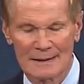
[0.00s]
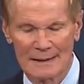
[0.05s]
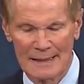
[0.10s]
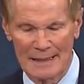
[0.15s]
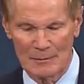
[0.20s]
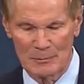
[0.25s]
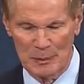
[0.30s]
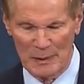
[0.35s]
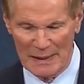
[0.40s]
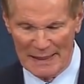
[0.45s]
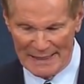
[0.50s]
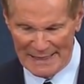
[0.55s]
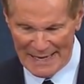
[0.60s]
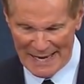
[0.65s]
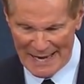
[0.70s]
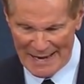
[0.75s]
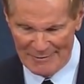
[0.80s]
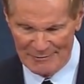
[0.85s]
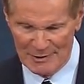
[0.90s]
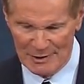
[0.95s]
and play
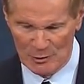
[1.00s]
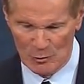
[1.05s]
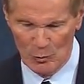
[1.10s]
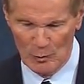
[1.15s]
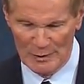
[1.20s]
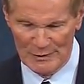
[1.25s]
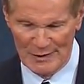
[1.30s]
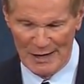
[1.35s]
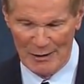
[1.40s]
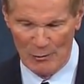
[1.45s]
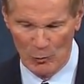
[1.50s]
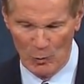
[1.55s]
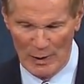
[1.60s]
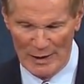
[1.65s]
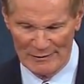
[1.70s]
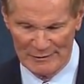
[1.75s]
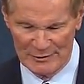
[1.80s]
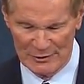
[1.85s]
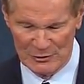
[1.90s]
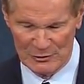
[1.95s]
havoc with our
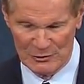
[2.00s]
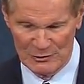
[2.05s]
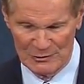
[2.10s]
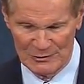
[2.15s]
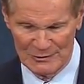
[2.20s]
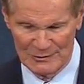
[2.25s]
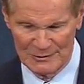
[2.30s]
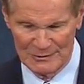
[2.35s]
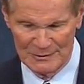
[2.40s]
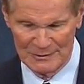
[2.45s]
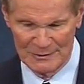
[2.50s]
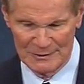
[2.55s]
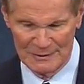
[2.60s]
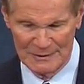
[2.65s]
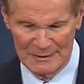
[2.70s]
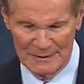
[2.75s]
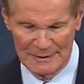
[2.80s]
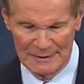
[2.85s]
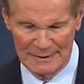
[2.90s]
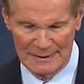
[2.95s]
weather
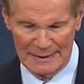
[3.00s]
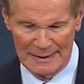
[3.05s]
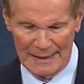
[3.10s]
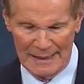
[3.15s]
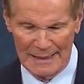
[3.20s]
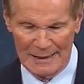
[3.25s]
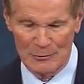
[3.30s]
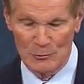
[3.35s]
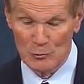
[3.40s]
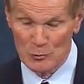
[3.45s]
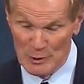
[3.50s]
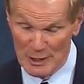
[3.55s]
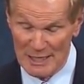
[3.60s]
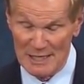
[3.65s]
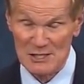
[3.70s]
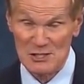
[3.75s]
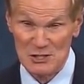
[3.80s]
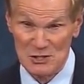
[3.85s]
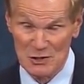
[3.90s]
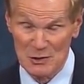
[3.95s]
and
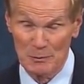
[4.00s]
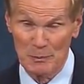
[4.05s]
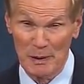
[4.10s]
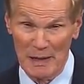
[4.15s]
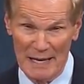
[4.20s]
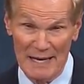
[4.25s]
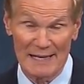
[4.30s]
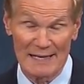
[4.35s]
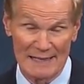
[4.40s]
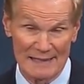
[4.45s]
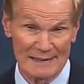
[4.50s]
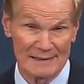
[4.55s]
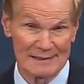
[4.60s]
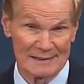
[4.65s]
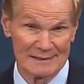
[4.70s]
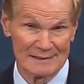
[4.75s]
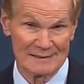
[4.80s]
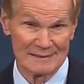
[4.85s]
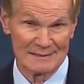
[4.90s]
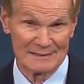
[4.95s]
risk the
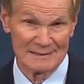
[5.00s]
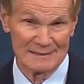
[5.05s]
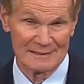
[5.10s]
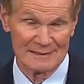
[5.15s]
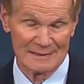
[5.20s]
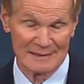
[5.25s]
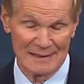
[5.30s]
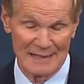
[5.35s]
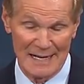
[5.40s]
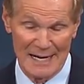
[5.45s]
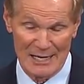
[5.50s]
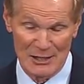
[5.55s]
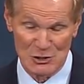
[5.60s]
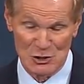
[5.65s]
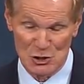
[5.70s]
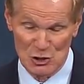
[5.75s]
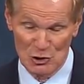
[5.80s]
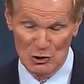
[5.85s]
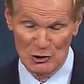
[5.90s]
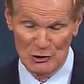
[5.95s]
planet our
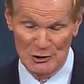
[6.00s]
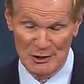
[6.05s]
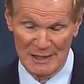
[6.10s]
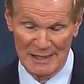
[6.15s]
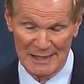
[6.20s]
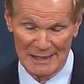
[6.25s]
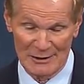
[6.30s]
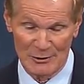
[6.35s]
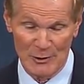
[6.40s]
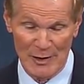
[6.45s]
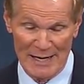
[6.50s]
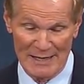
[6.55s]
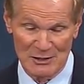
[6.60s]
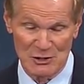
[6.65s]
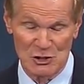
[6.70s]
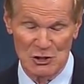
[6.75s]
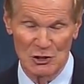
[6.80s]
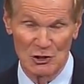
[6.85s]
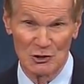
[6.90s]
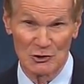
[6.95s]
children and
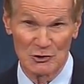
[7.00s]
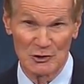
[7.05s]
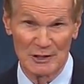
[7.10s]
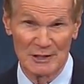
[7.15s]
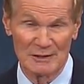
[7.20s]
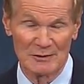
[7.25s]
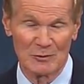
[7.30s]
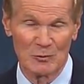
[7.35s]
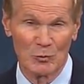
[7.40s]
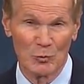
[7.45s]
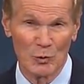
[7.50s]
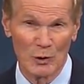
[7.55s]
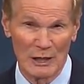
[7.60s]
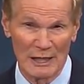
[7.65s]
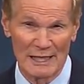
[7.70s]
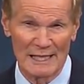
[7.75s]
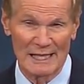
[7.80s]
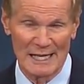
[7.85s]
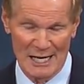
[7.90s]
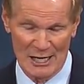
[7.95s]
grandchildren
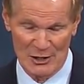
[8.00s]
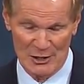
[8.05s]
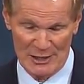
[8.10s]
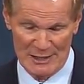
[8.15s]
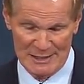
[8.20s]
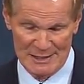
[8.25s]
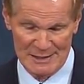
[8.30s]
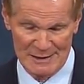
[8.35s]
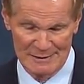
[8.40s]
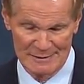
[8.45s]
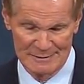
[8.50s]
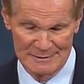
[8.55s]
will inherit.